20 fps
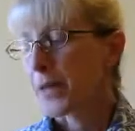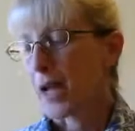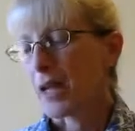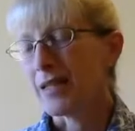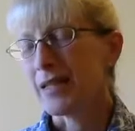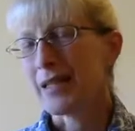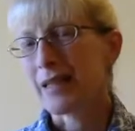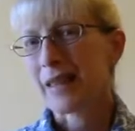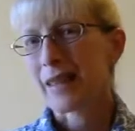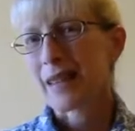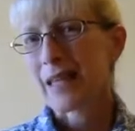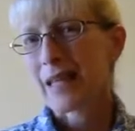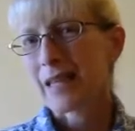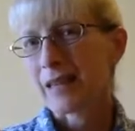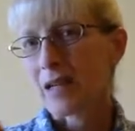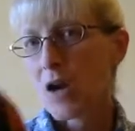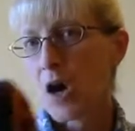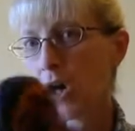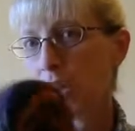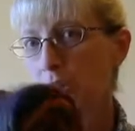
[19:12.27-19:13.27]
I didn't think
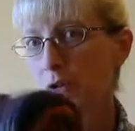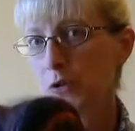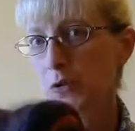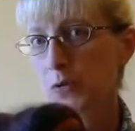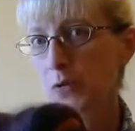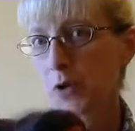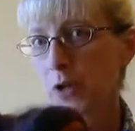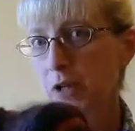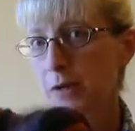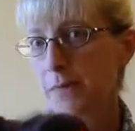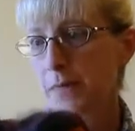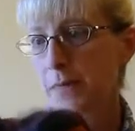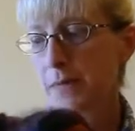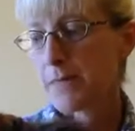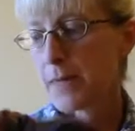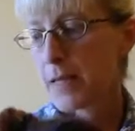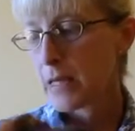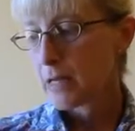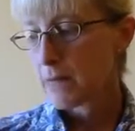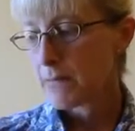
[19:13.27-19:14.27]
the colors were going to be
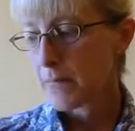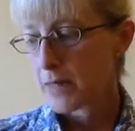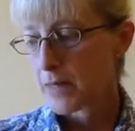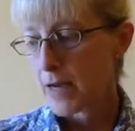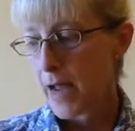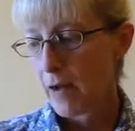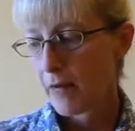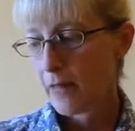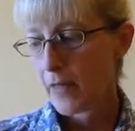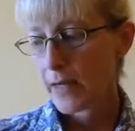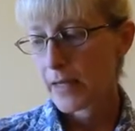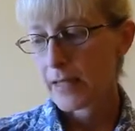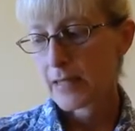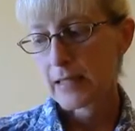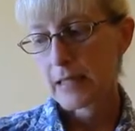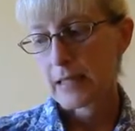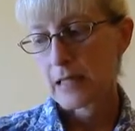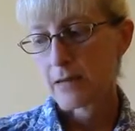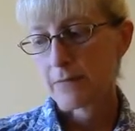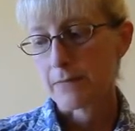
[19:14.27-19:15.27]
me, but now that I
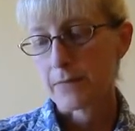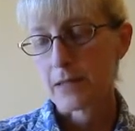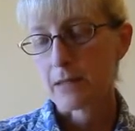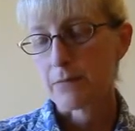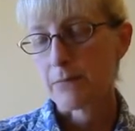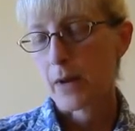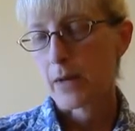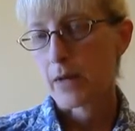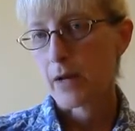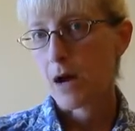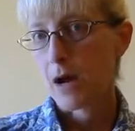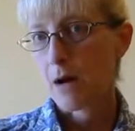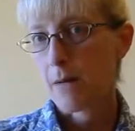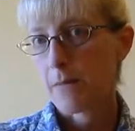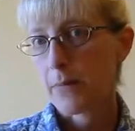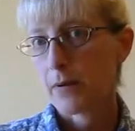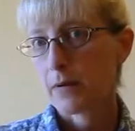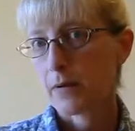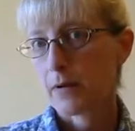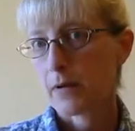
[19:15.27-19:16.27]
see them spun up,